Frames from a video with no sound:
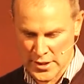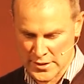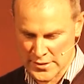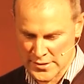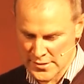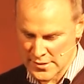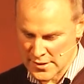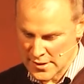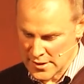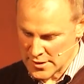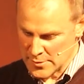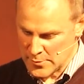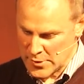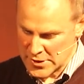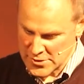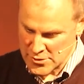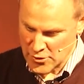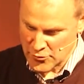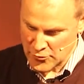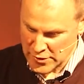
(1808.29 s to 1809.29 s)
And the
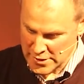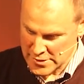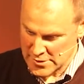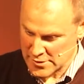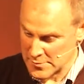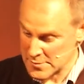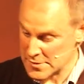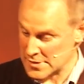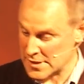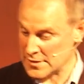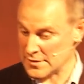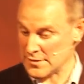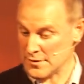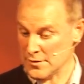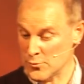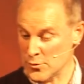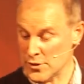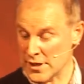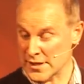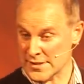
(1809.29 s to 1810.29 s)
person offering to him said,
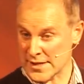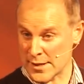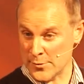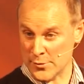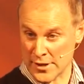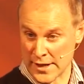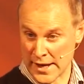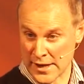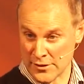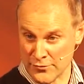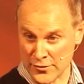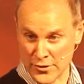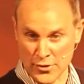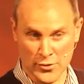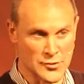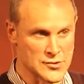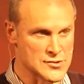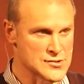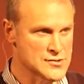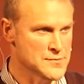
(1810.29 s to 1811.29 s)
"We'd like to come on an Alpha
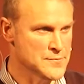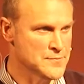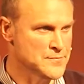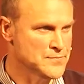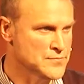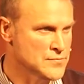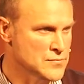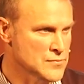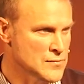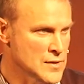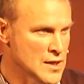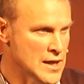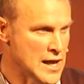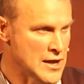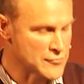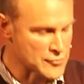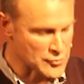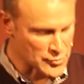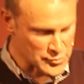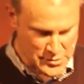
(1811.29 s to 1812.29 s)
course."
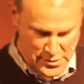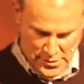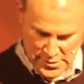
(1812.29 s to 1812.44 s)
Alpha course